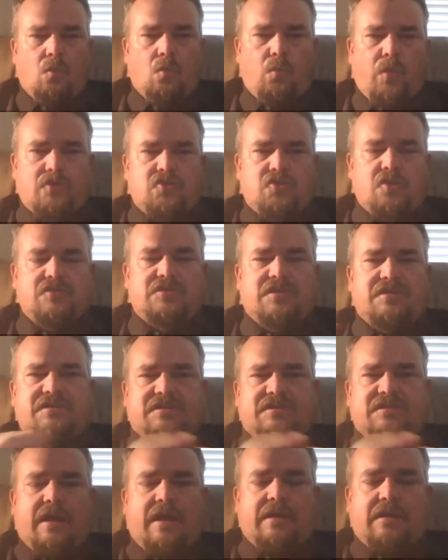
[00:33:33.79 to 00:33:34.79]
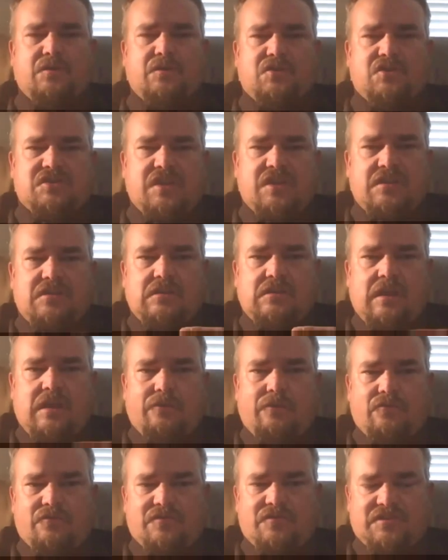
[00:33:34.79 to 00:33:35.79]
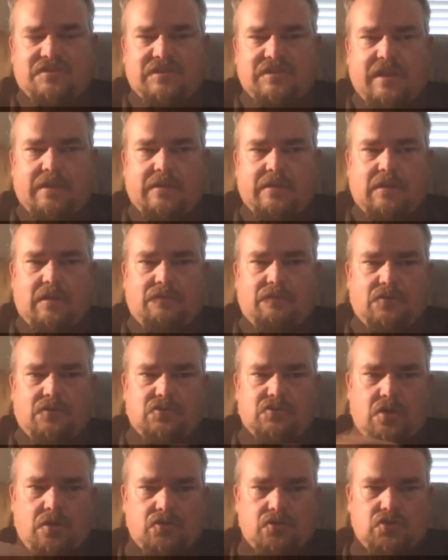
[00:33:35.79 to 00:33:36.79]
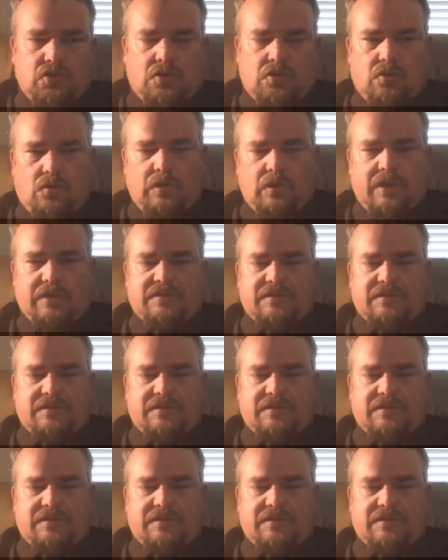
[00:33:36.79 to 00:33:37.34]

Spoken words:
which is another set of liturgical,